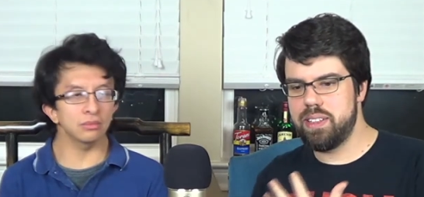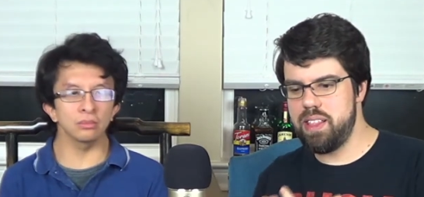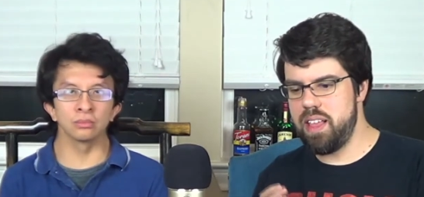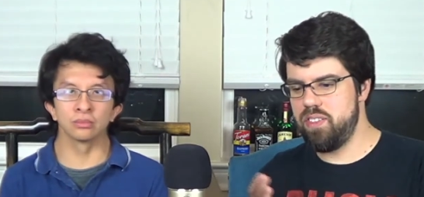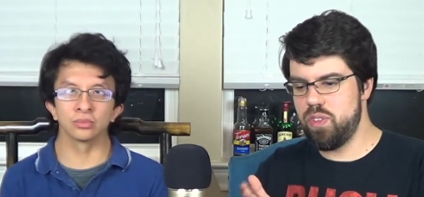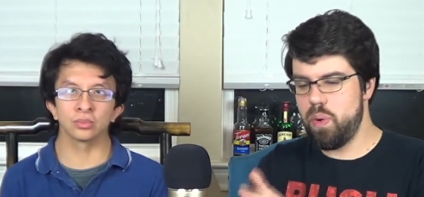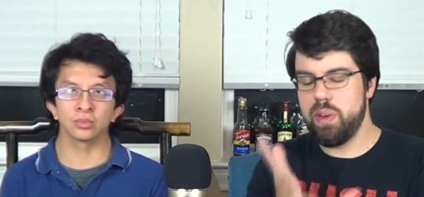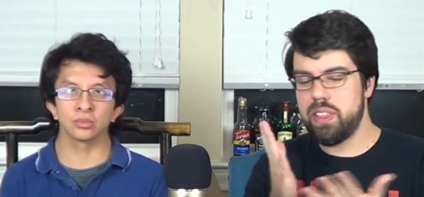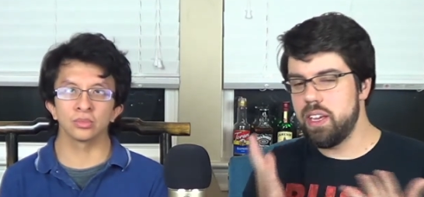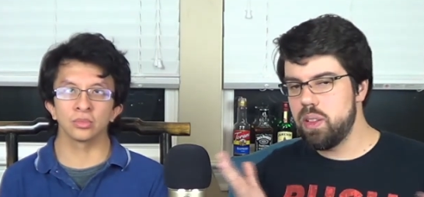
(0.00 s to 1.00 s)
Speaker 1: that's just
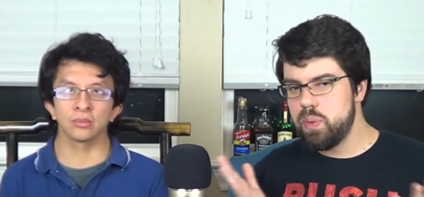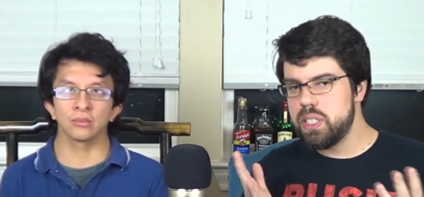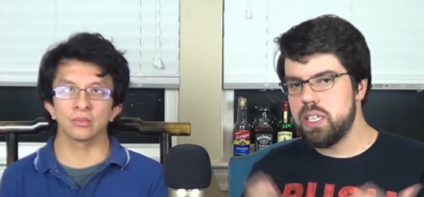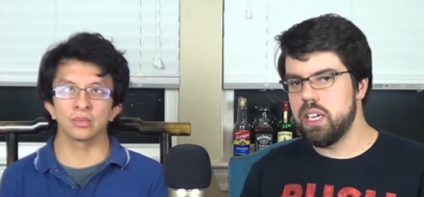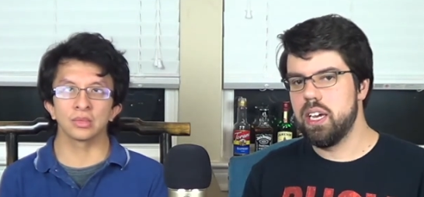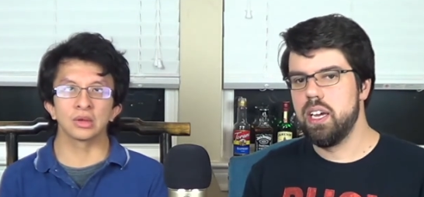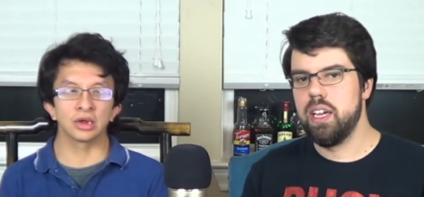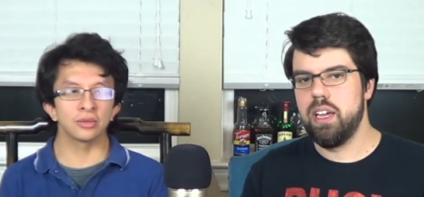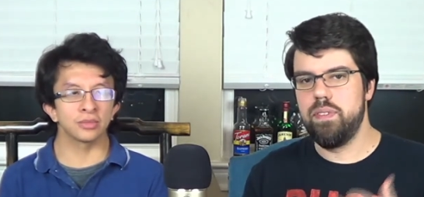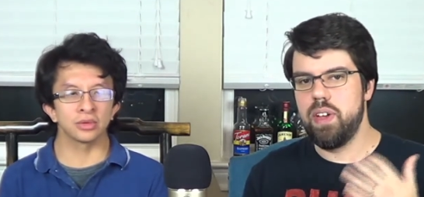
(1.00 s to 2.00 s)
what we think of the whiskey.
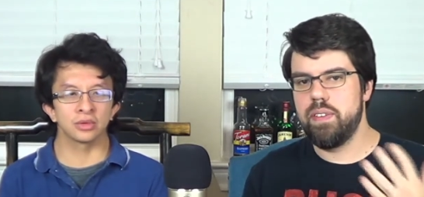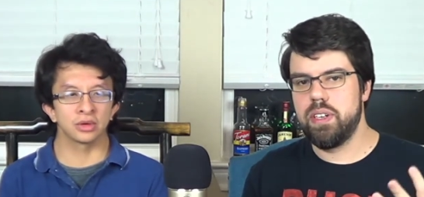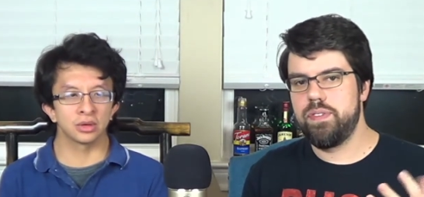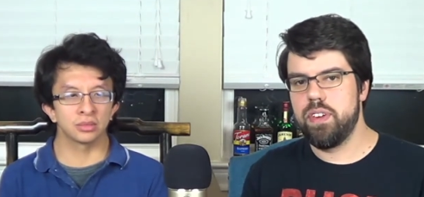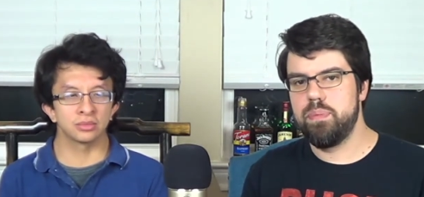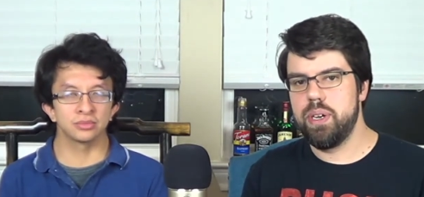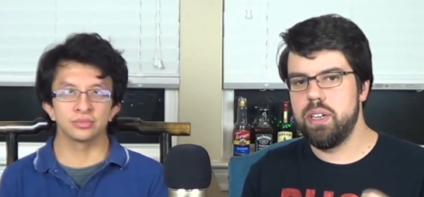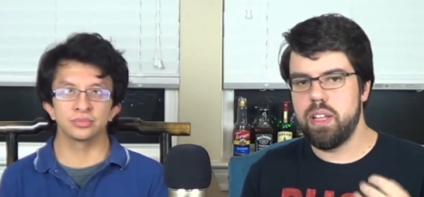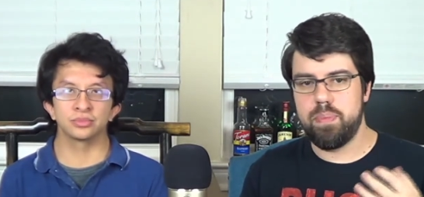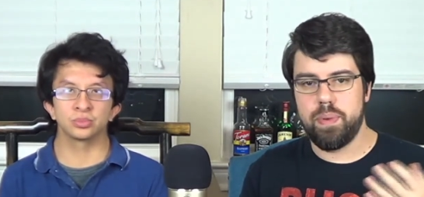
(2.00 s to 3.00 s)
Yep. If you have a different opinion, that's